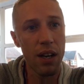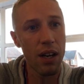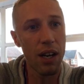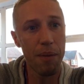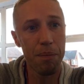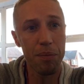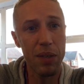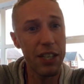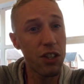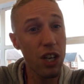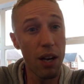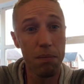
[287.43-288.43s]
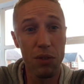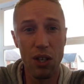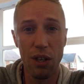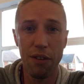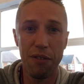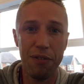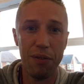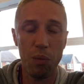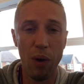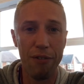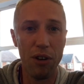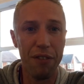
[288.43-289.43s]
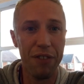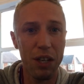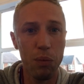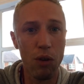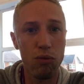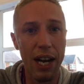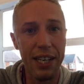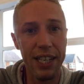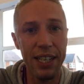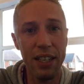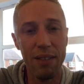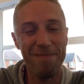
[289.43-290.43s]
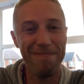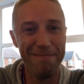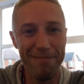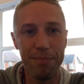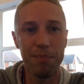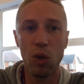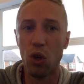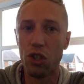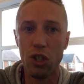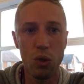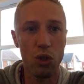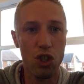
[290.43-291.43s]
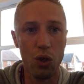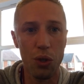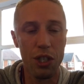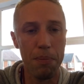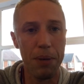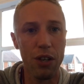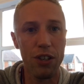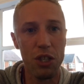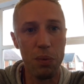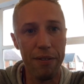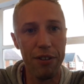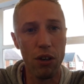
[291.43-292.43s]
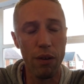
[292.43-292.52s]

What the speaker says: In terms of whether I think we're ready, not too sure, to be honest with you.